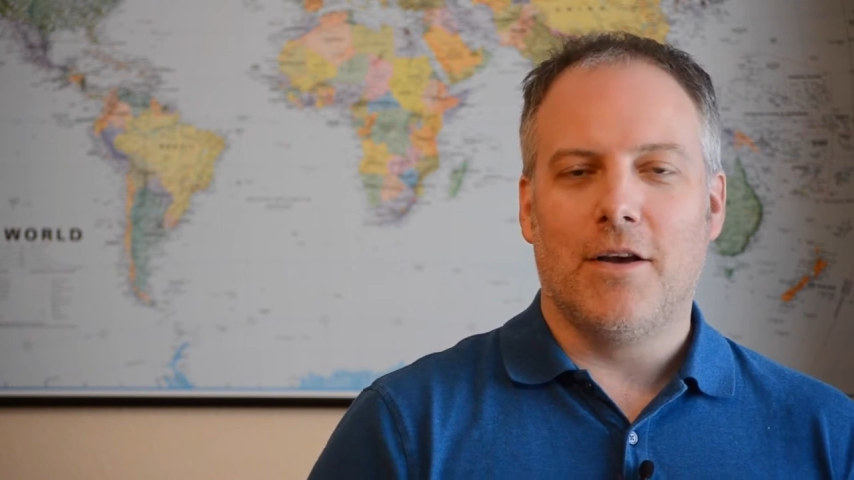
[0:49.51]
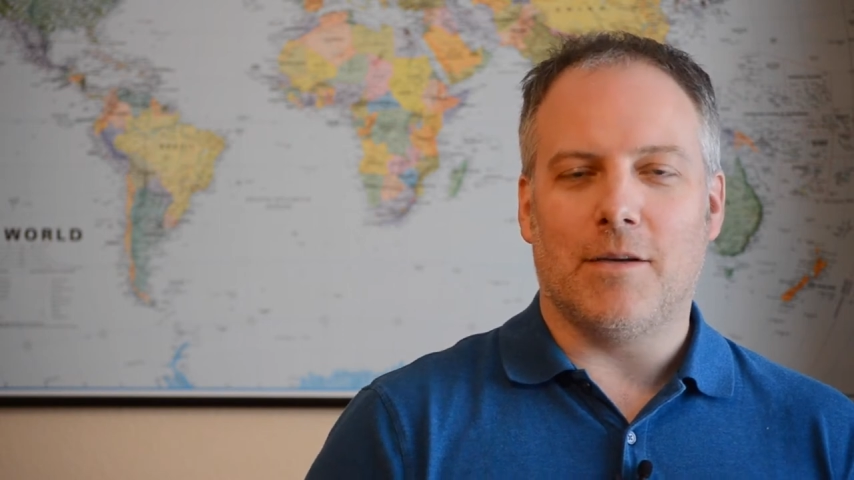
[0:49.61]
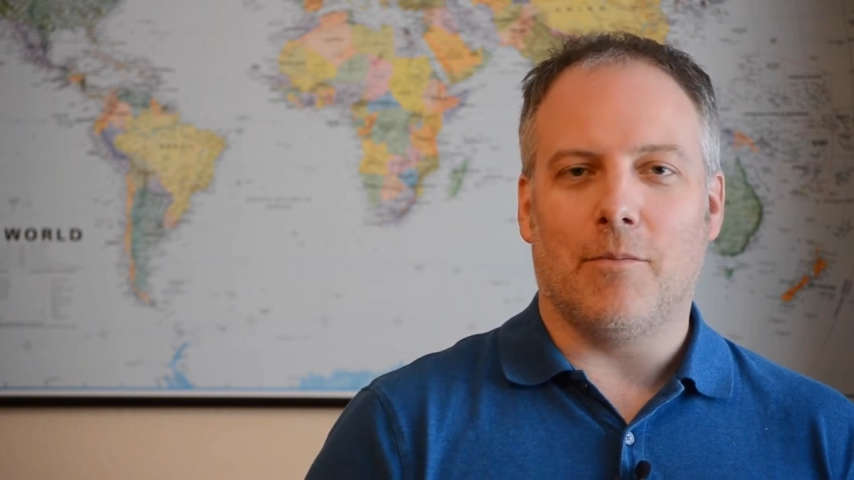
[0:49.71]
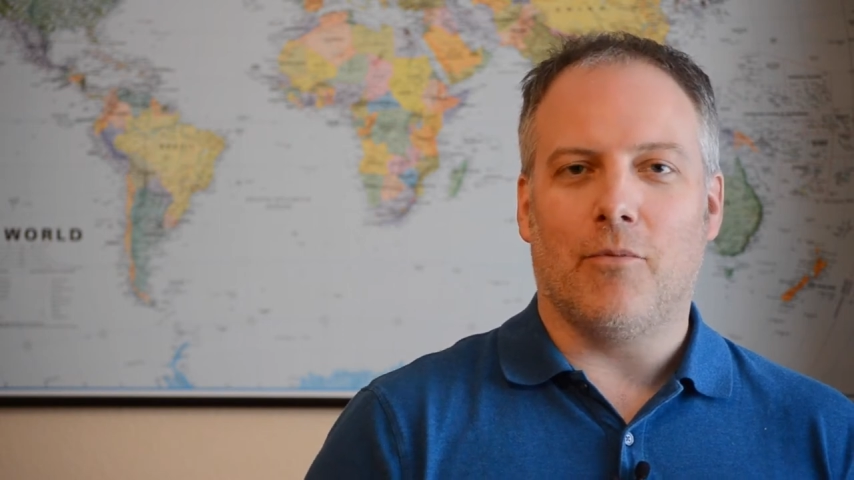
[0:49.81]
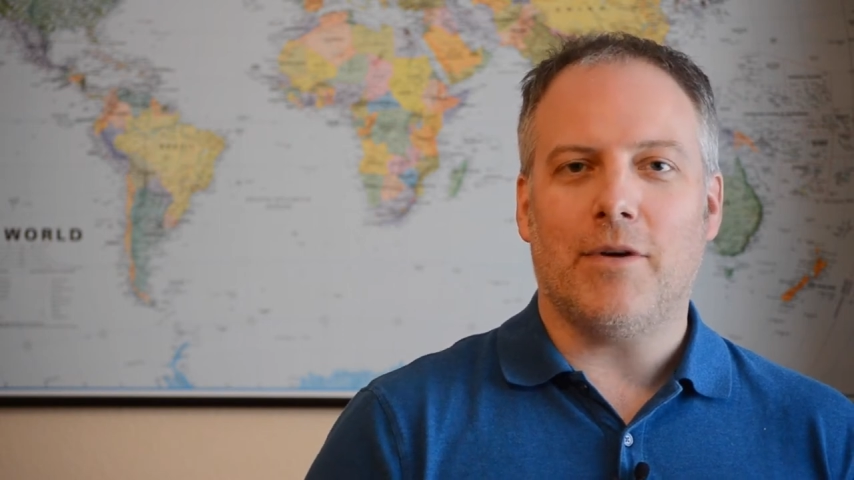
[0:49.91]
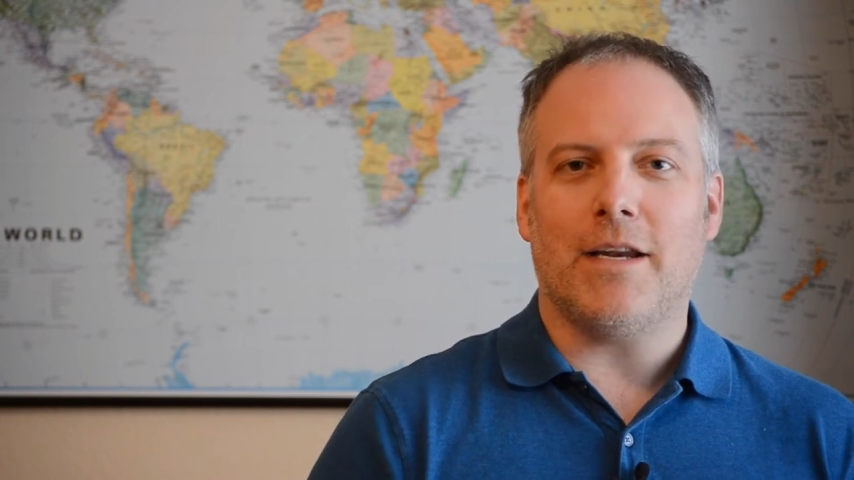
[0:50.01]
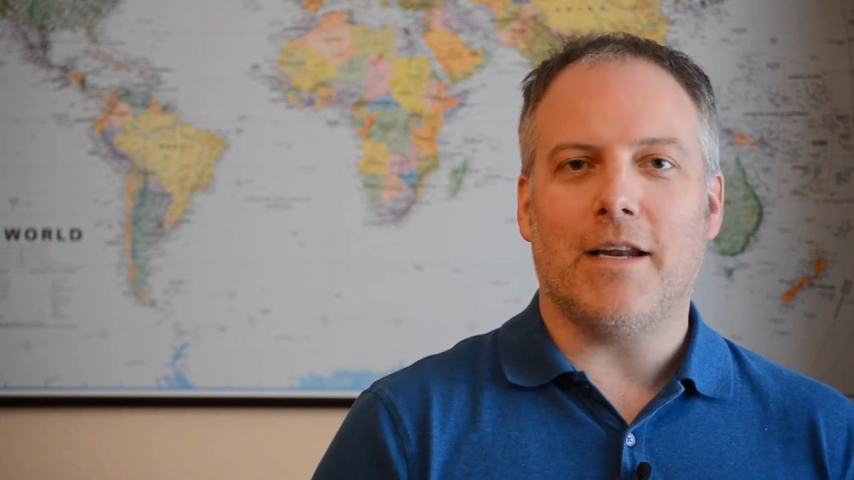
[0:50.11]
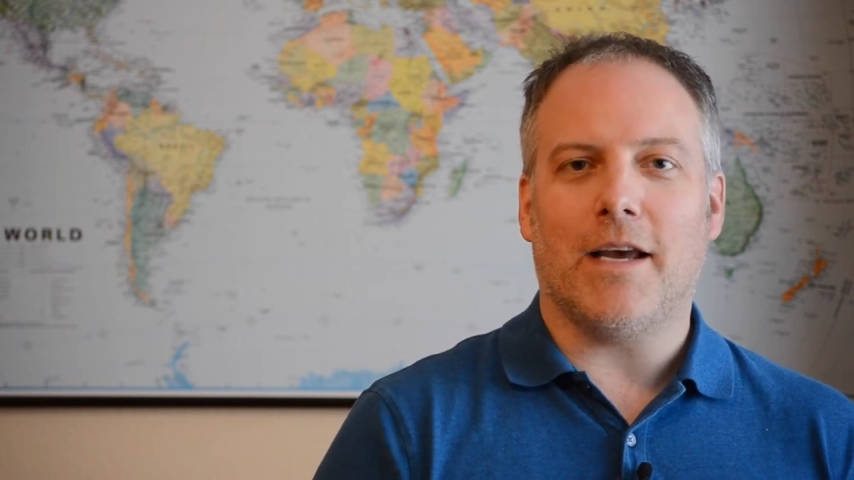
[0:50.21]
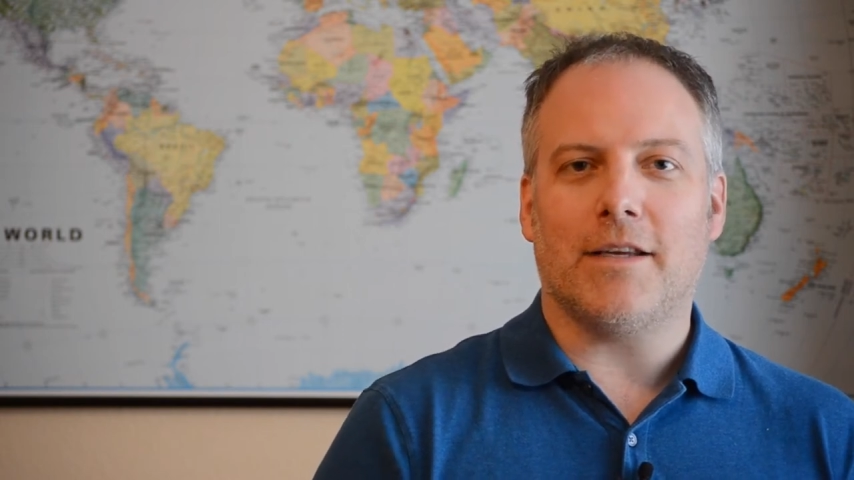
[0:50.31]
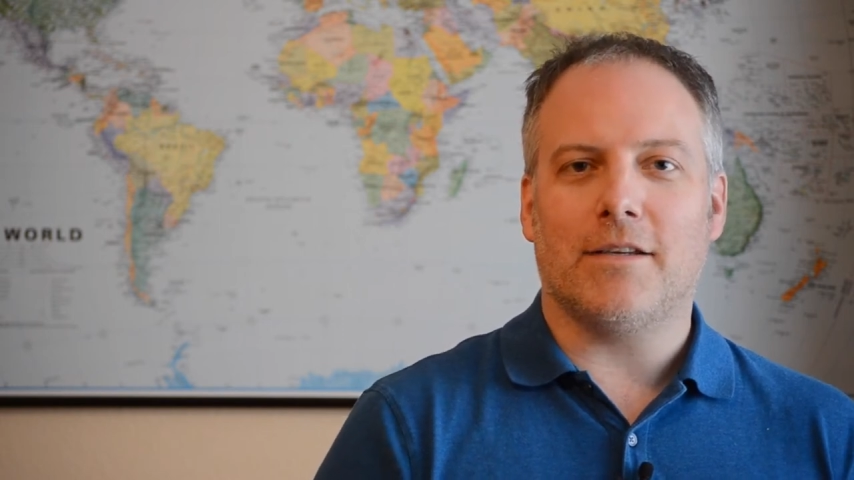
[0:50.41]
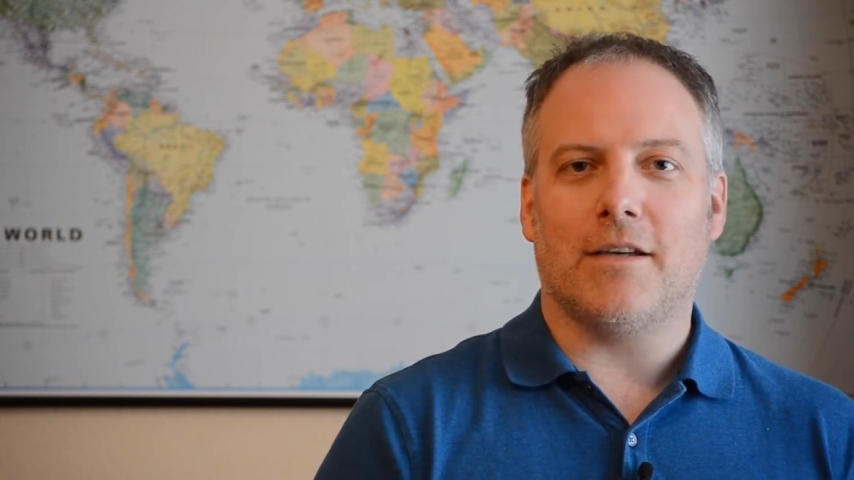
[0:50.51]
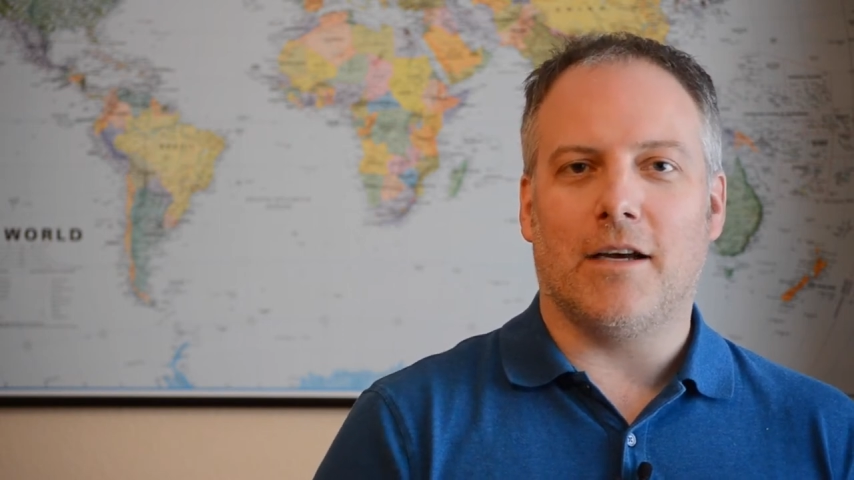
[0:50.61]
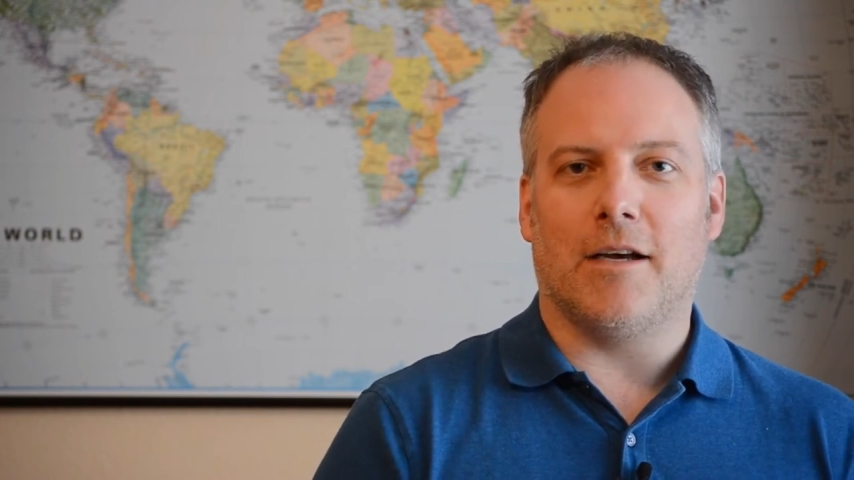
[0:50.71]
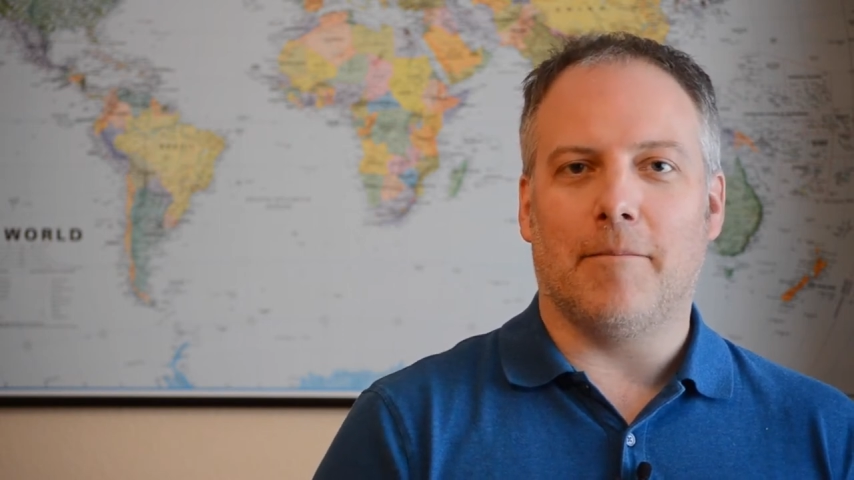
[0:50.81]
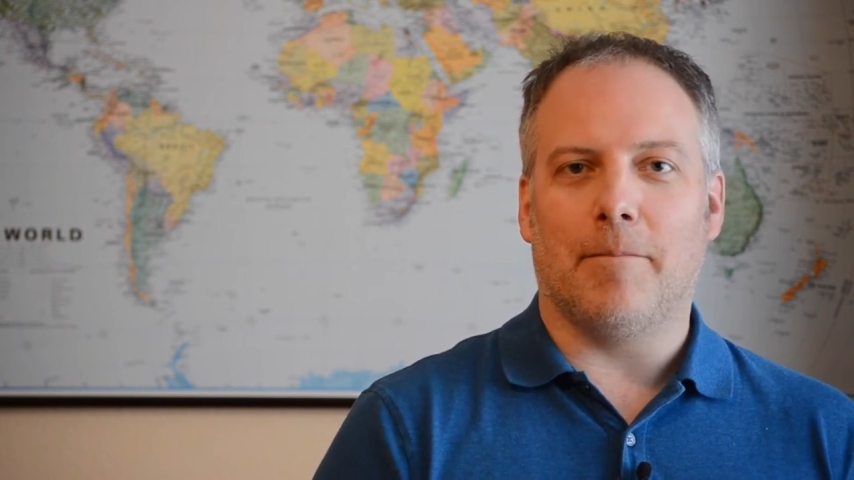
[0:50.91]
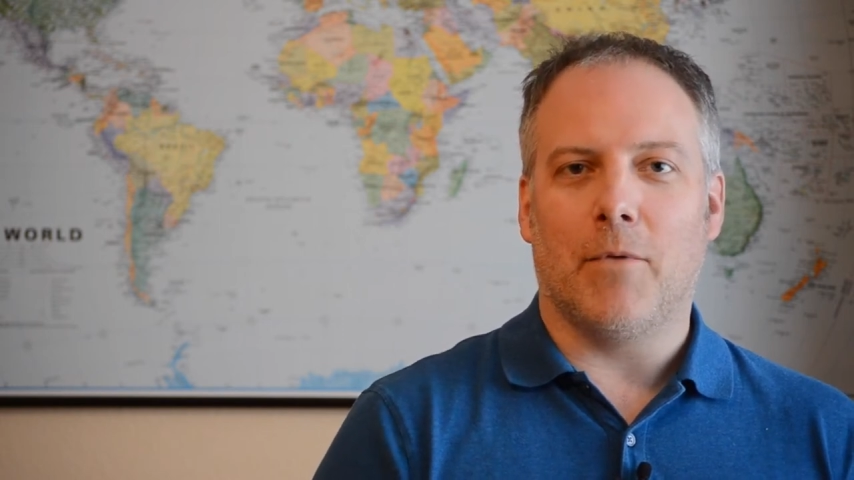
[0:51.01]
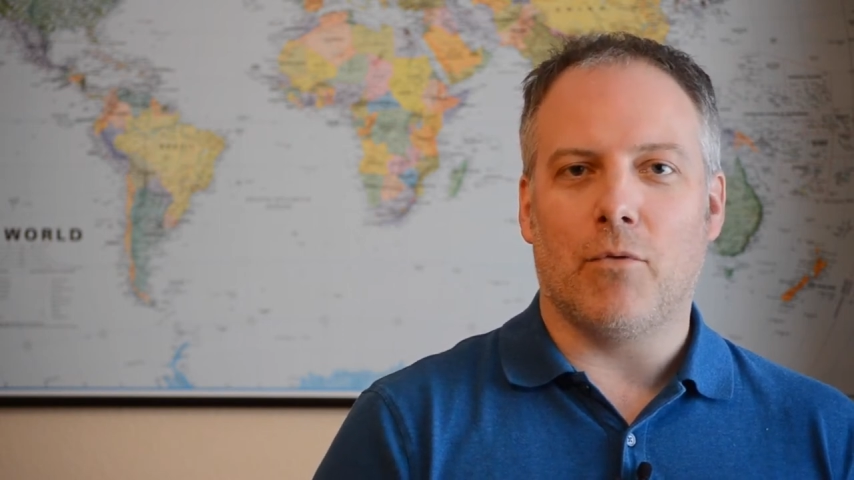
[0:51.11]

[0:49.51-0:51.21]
some pretty nice um,